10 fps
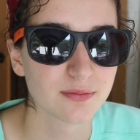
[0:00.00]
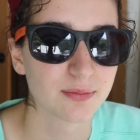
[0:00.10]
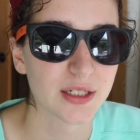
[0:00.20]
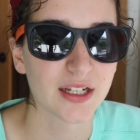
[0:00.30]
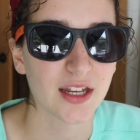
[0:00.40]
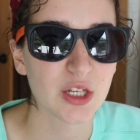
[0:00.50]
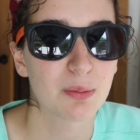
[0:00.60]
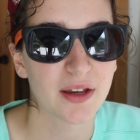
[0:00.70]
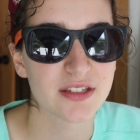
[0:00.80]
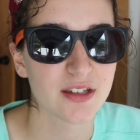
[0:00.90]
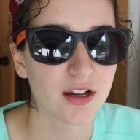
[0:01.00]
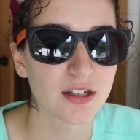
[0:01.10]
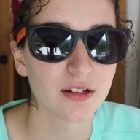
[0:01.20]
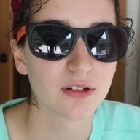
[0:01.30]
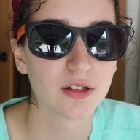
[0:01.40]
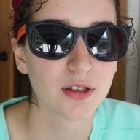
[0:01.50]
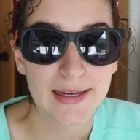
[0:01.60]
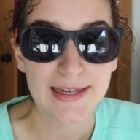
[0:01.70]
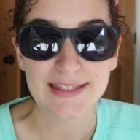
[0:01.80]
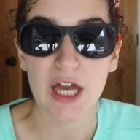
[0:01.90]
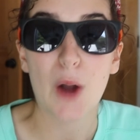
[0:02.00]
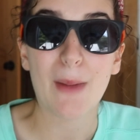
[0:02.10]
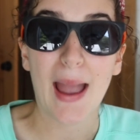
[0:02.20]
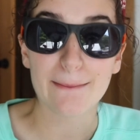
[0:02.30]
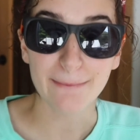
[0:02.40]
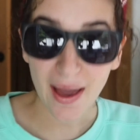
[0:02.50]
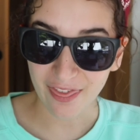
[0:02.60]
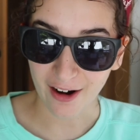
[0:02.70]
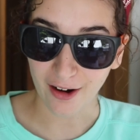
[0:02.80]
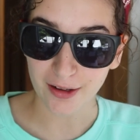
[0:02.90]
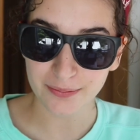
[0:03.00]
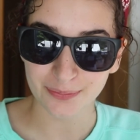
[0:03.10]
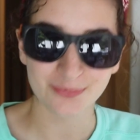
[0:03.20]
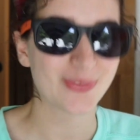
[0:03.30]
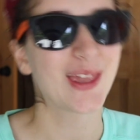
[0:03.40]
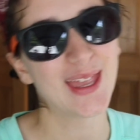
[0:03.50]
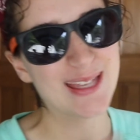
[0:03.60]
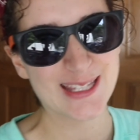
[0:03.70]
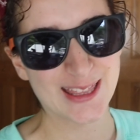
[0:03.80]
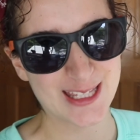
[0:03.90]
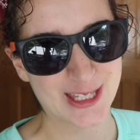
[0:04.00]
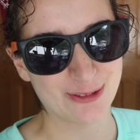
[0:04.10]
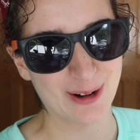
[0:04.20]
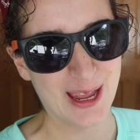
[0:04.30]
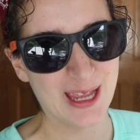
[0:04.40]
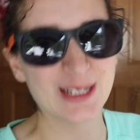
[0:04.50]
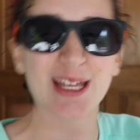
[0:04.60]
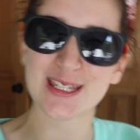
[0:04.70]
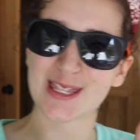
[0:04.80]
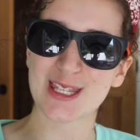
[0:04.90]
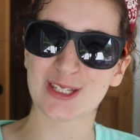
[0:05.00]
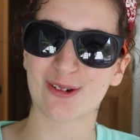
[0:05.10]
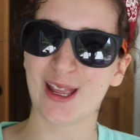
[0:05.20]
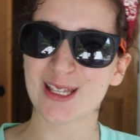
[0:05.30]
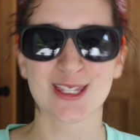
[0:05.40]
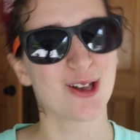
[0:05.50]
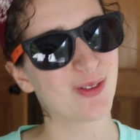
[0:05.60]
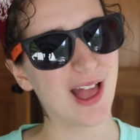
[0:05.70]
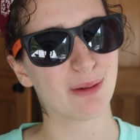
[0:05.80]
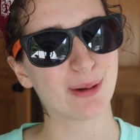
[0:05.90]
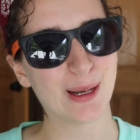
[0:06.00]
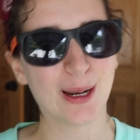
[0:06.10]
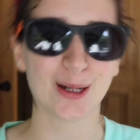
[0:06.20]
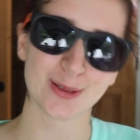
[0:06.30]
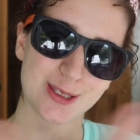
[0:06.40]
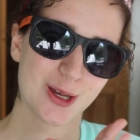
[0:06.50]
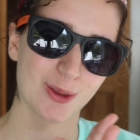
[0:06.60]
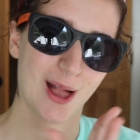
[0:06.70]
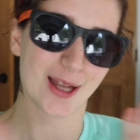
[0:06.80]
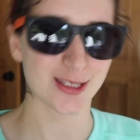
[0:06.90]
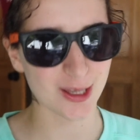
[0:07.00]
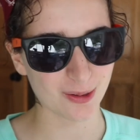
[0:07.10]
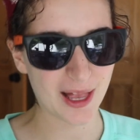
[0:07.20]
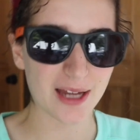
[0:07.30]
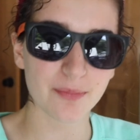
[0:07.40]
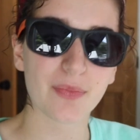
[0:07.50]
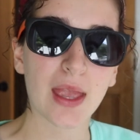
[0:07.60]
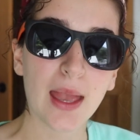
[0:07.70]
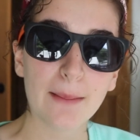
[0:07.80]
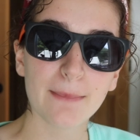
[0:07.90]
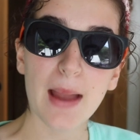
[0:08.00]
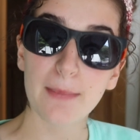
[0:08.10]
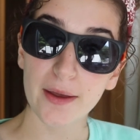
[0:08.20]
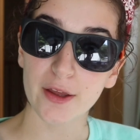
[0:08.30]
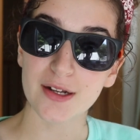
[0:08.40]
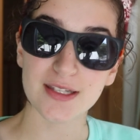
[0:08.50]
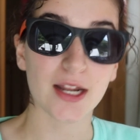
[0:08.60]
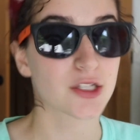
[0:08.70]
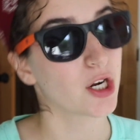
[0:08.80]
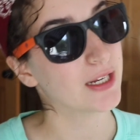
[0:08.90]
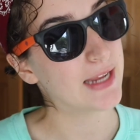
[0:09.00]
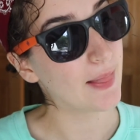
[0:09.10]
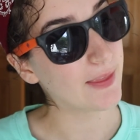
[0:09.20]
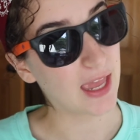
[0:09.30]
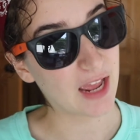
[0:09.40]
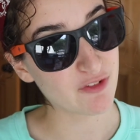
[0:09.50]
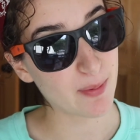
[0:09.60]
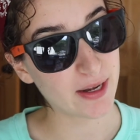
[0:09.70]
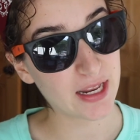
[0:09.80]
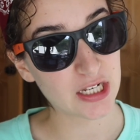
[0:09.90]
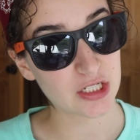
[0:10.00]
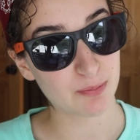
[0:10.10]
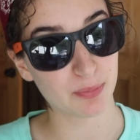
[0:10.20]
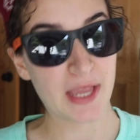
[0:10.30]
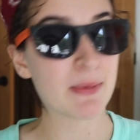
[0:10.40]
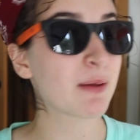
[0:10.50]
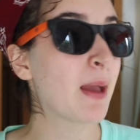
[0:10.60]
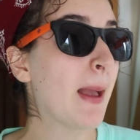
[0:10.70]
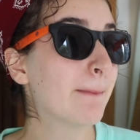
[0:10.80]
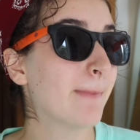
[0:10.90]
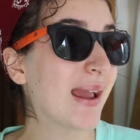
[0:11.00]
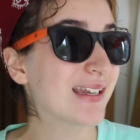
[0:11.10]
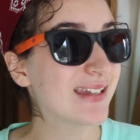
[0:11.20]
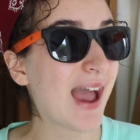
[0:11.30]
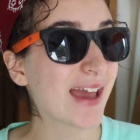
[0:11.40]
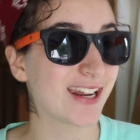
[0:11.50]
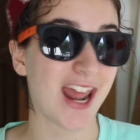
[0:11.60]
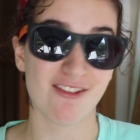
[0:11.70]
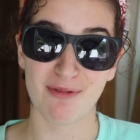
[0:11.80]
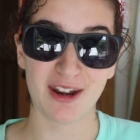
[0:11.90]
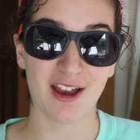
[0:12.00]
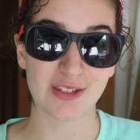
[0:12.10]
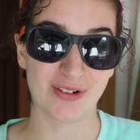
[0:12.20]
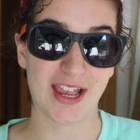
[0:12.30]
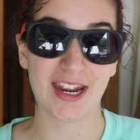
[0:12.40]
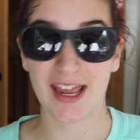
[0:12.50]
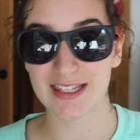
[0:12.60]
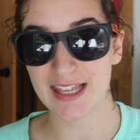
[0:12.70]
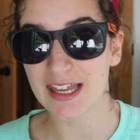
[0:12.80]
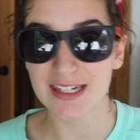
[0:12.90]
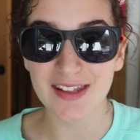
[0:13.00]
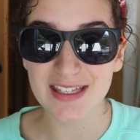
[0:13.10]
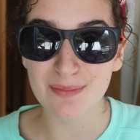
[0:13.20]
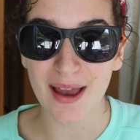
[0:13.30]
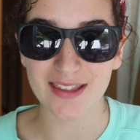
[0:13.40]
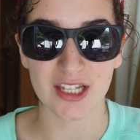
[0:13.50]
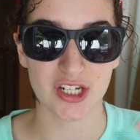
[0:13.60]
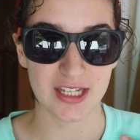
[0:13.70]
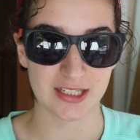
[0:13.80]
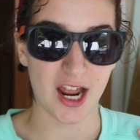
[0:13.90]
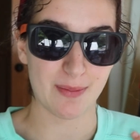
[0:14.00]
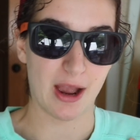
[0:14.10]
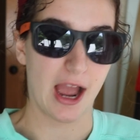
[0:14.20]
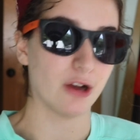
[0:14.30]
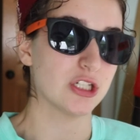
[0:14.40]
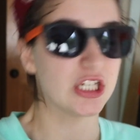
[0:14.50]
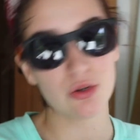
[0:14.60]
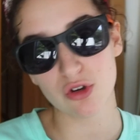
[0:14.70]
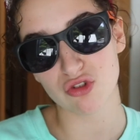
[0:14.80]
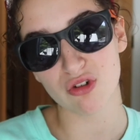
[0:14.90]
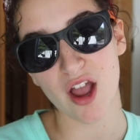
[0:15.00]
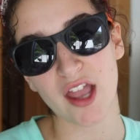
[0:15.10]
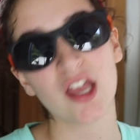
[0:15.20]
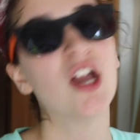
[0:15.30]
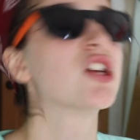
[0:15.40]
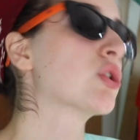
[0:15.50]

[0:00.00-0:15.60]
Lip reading: But again, you might suck too. So, my mother, isn't this great? Isn't this great? So glad we're here. So glad, so glad. My mother decided to start yelling at everybody and blaming my dad and everybody else for getting us into this mess, and she's talking about how she was right.